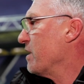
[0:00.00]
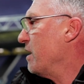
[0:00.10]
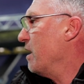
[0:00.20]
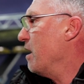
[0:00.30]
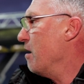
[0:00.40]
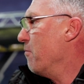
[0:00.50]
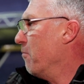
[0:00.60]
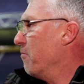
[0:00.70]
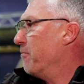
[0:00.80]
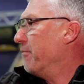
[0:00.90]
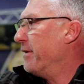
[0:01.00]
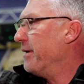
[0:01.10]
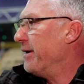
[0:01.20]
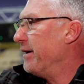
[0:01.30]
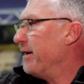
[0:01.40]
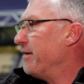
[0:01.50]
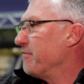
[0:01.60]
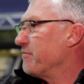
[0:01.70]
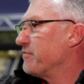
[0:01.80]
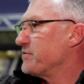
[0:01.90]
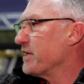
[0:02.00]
um, uh,